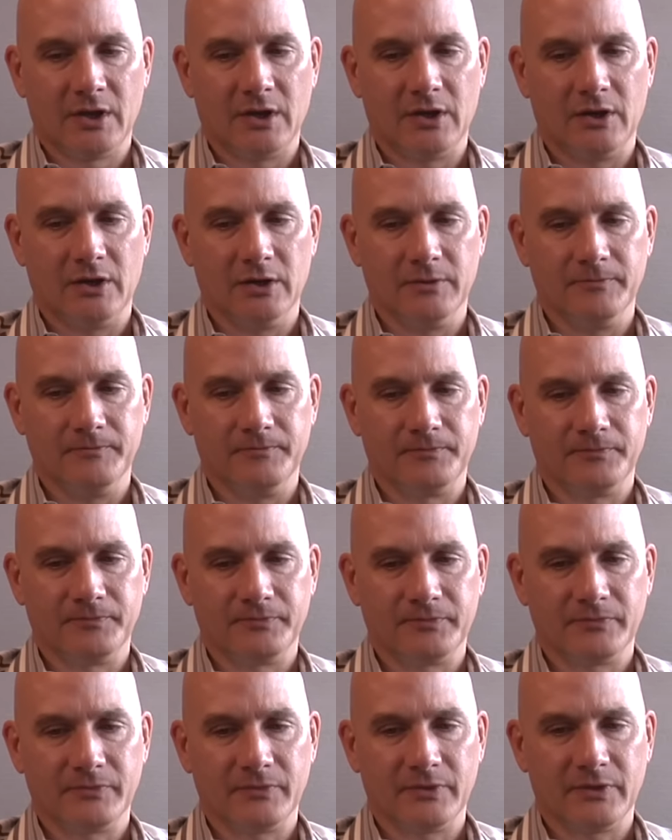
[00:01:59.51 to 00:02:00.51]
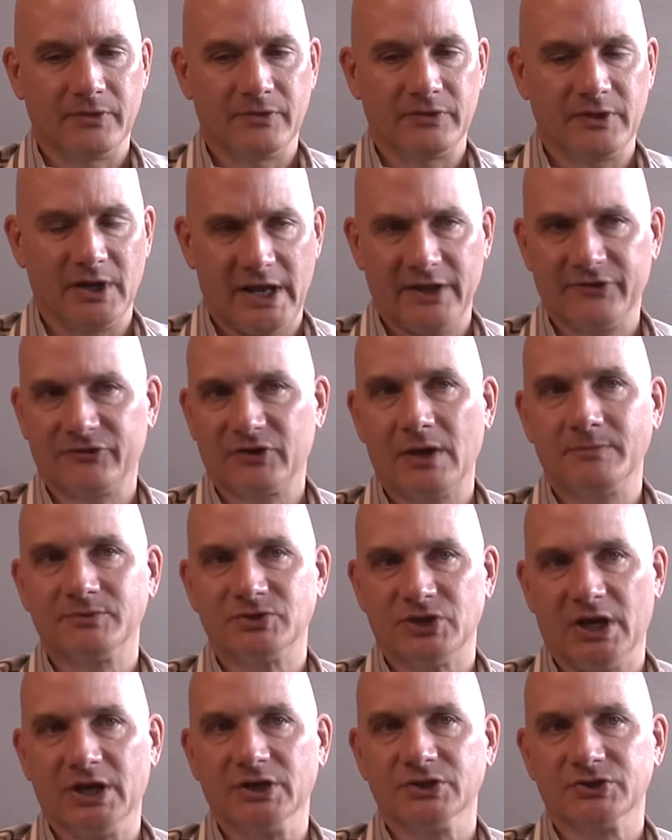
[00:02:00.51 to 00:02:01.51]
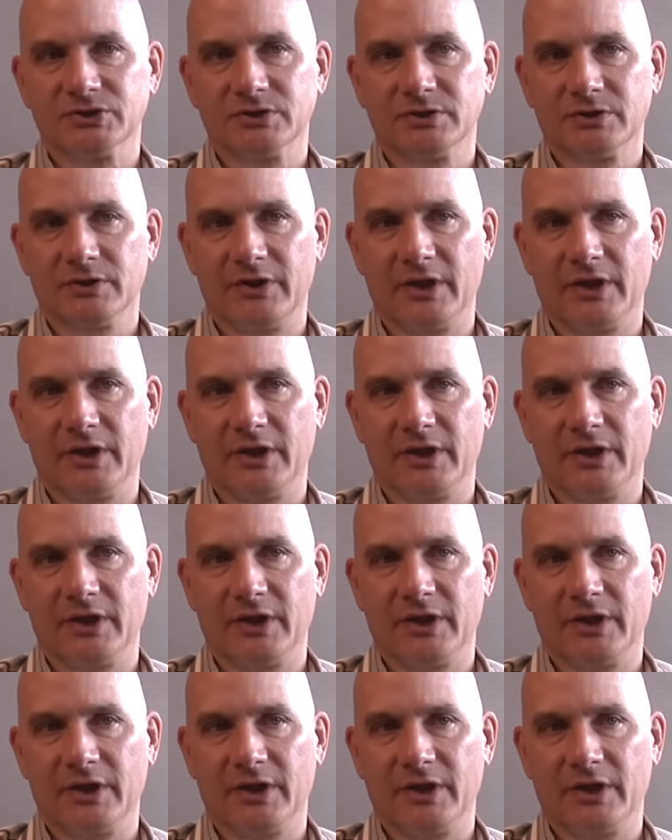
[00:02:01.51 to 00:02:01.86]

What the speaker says: the landscape changed.